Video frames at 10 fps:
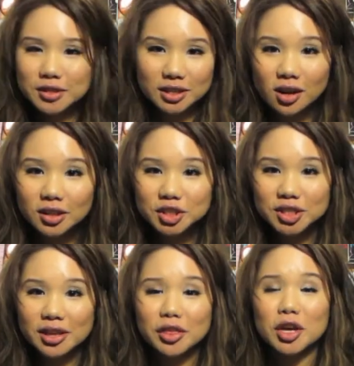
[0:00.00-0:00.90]

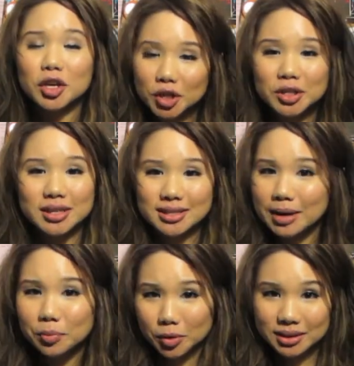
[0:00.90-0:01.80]
technology. Thank goodness
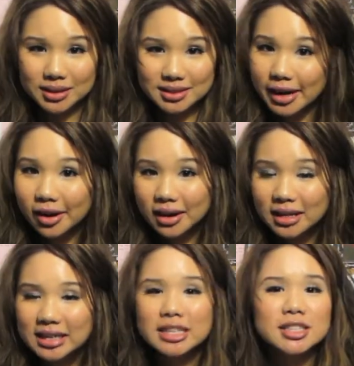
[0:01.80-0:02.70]
I'm born in this era.